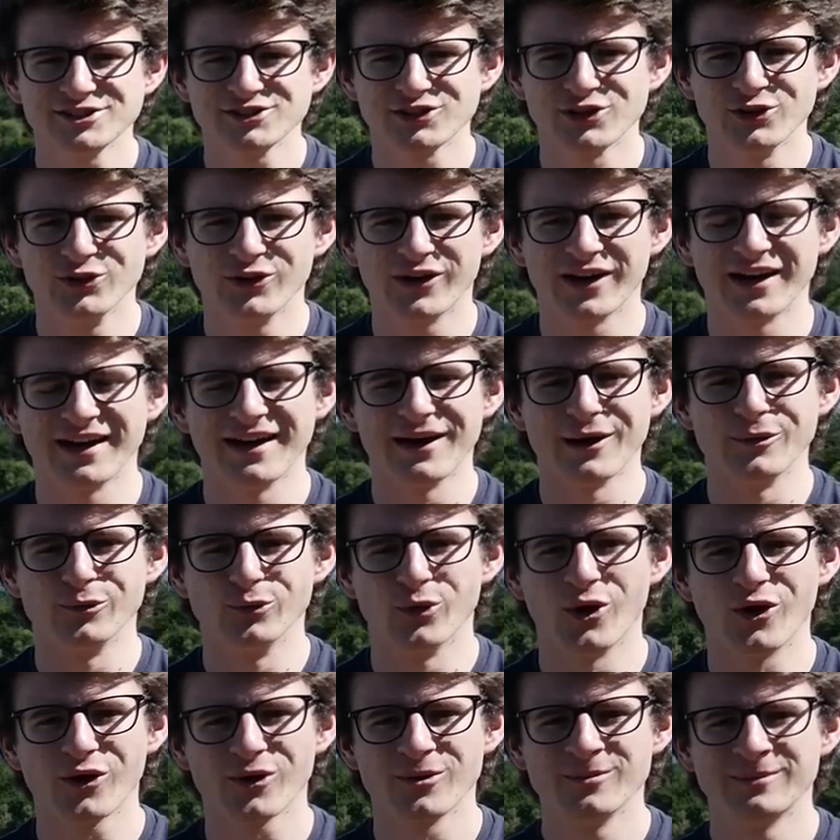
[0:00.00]
it's Luke here and
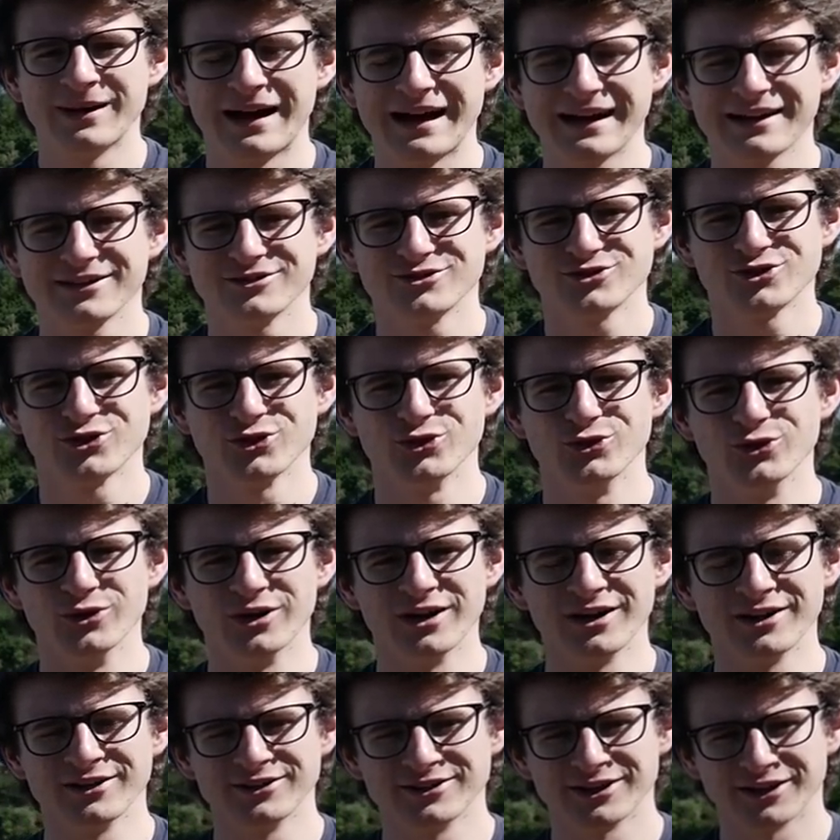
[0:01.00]
welcome back to
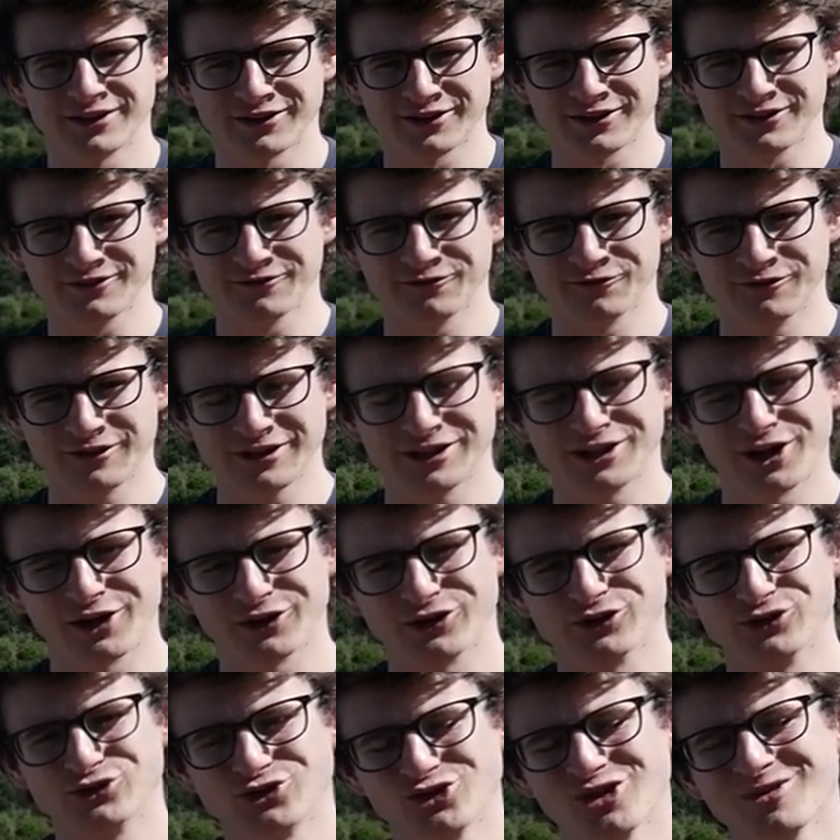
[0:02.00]
another video.
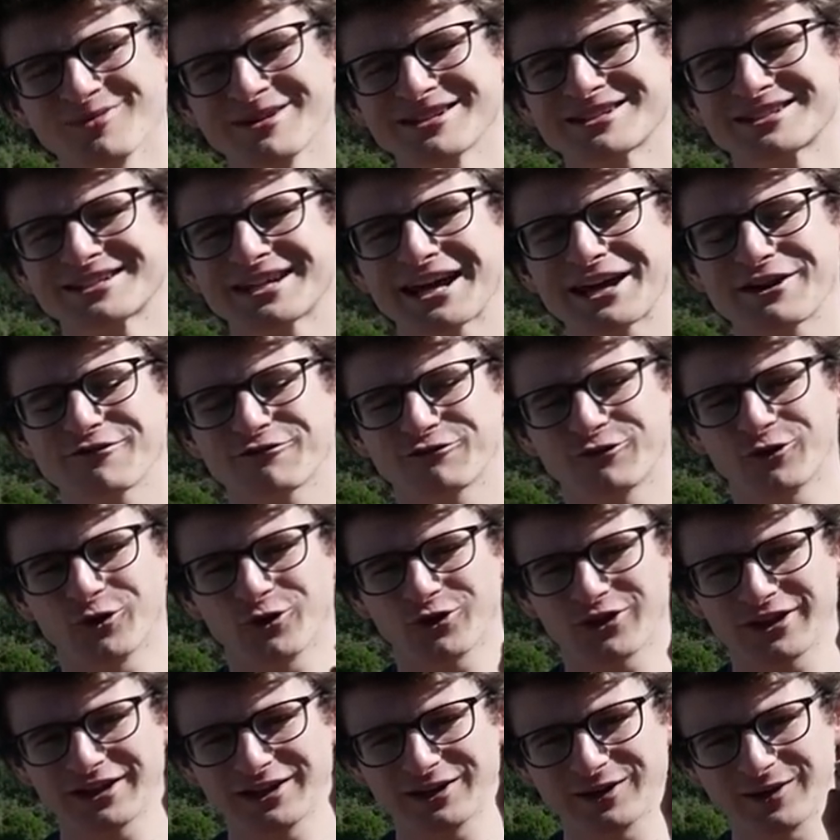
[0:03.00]
You join me today
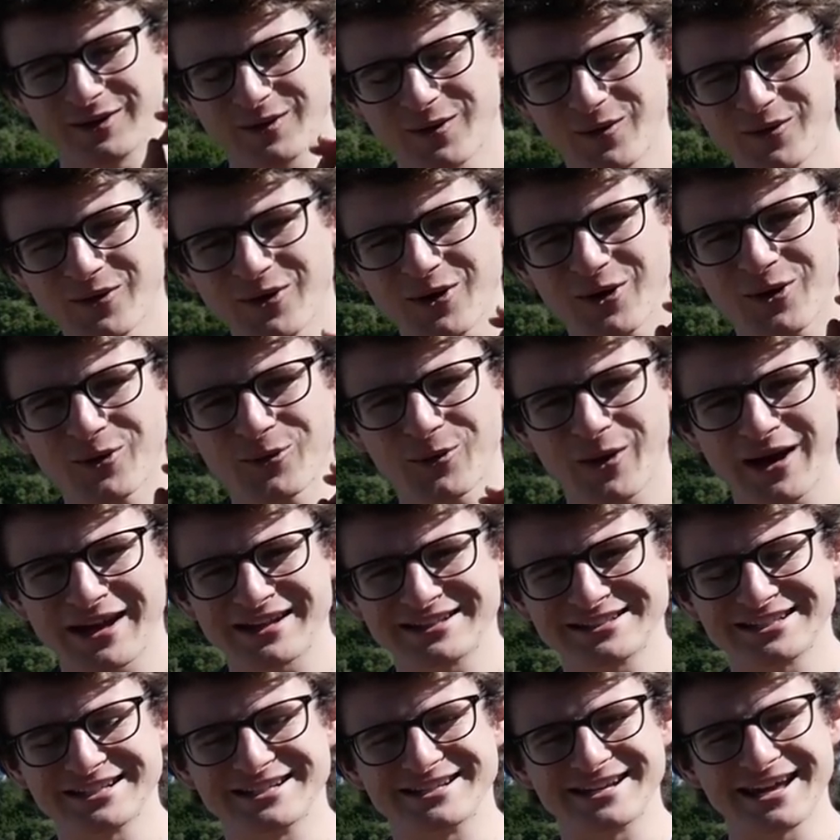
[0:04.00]
for the
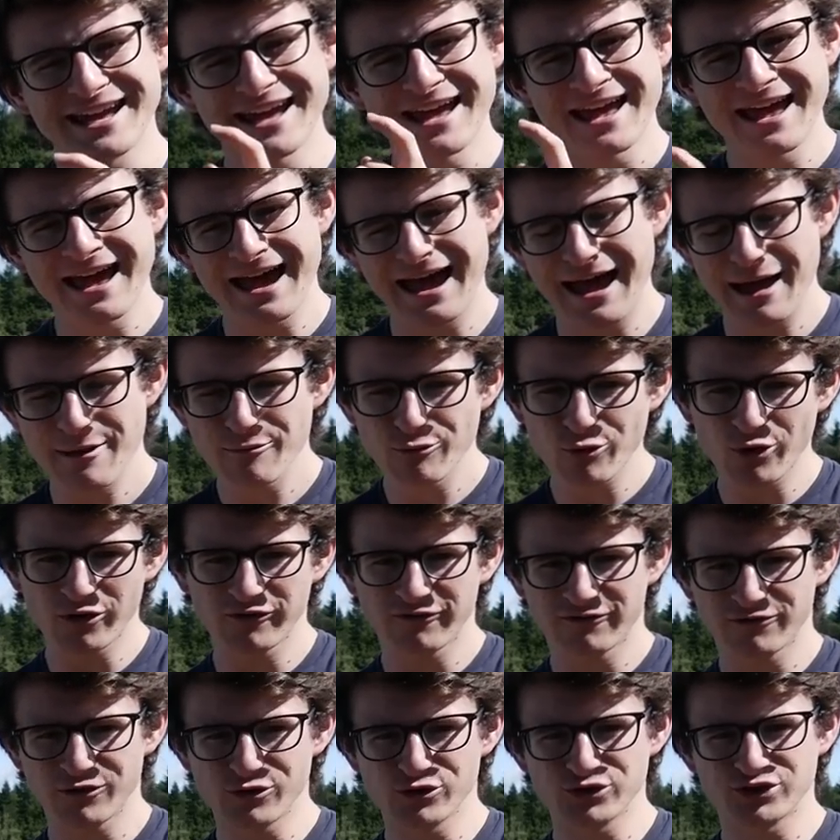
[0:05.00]
long-awaited
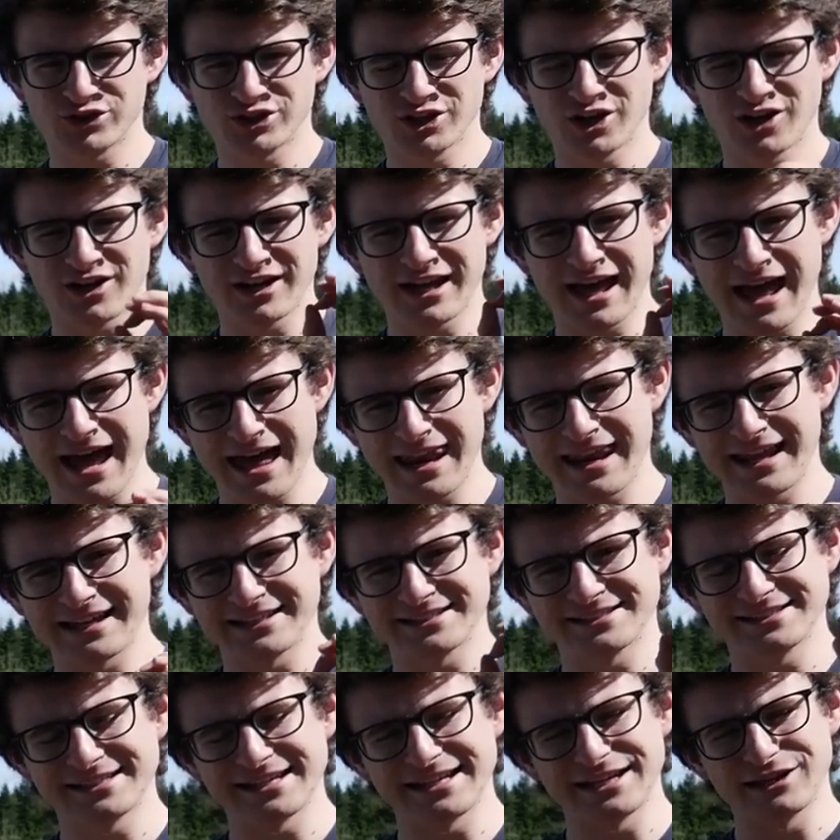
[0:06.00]
M140i
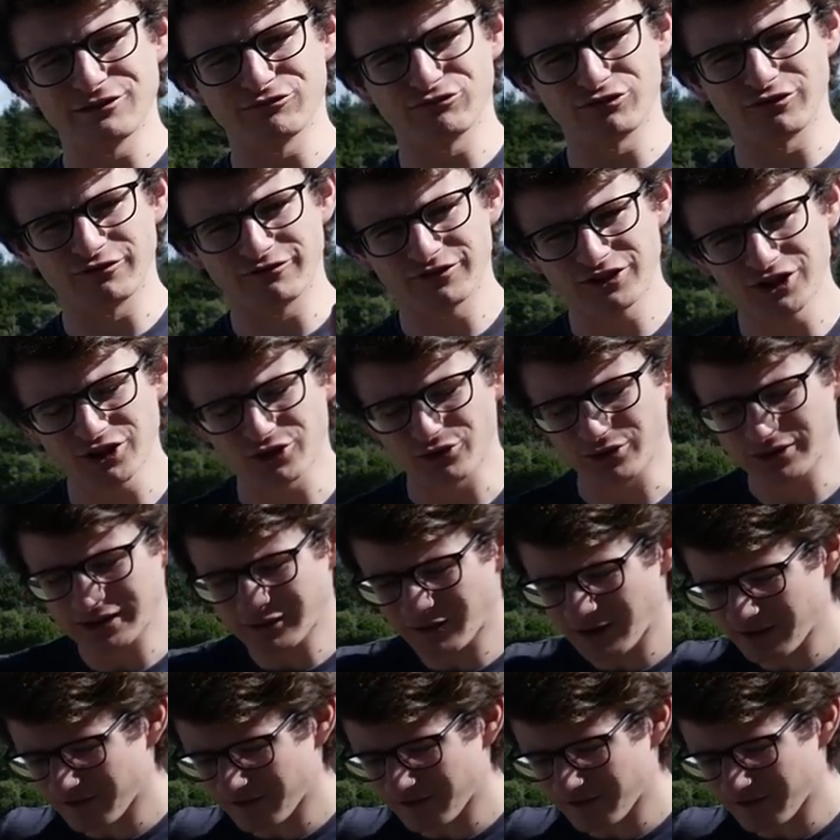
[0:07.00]
LSD review. Now